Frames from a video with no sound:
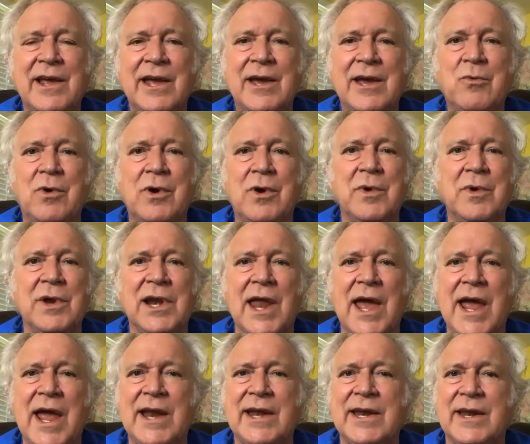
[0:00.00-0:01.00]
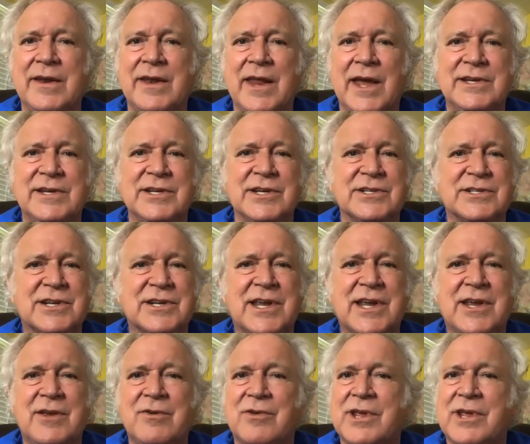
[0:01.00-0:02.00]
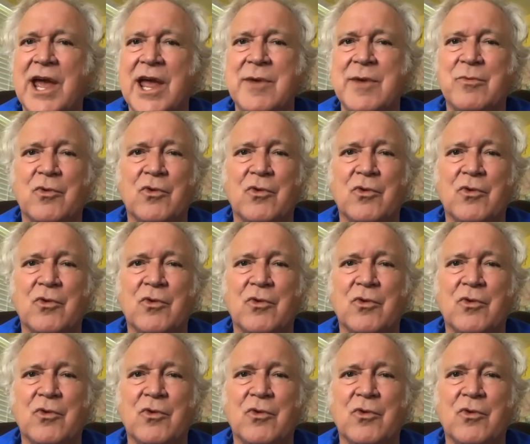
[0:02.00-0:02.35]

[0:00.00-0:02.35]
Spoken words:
And when we landed, they just came